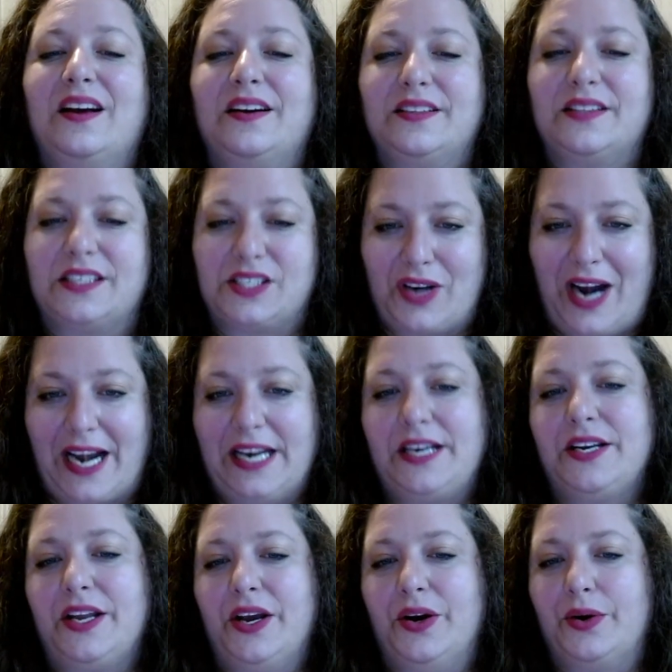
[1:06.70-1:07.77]
The strident
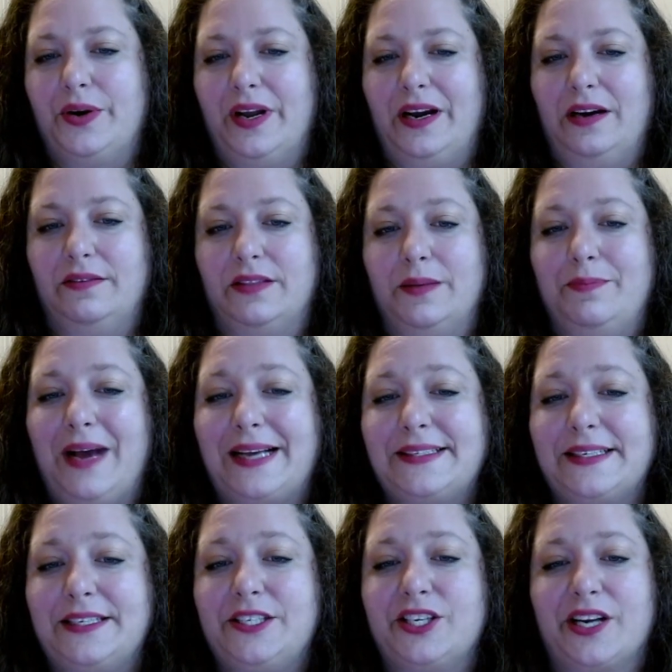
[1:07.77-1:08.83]
tone of the
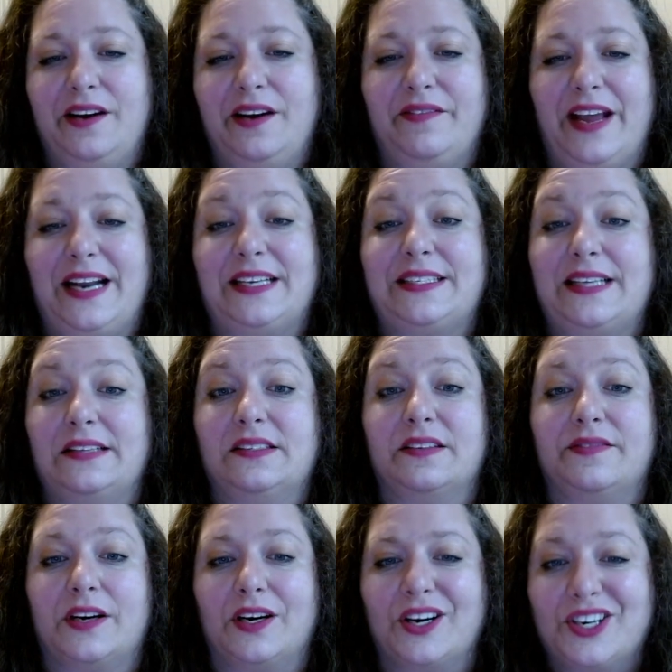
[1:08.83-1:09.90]
message conveyed a sense
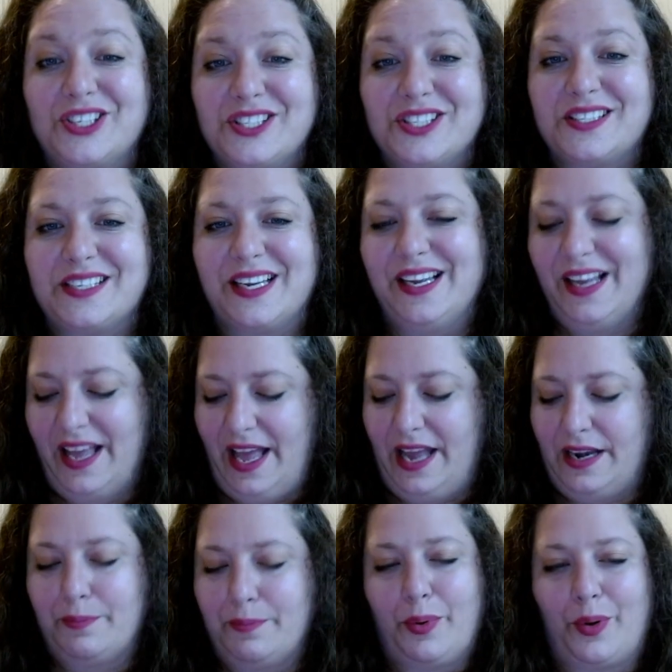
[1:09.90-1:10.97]
of urgency and
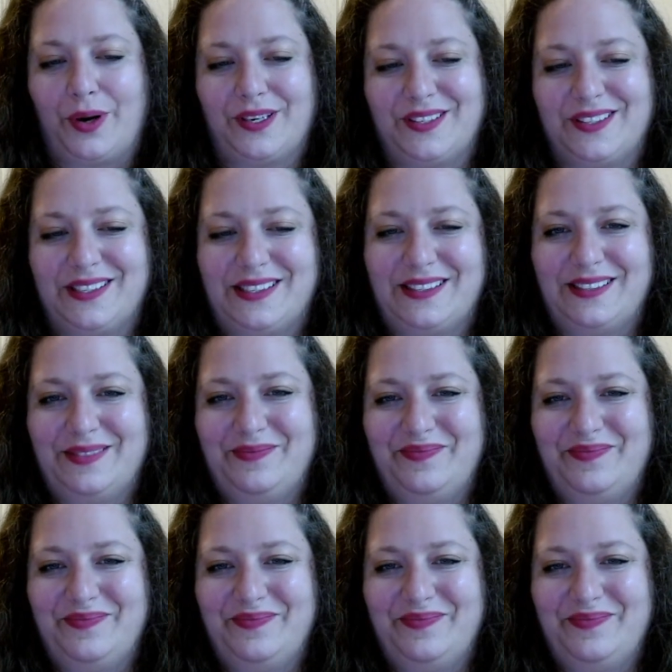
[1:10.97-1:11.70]
importance.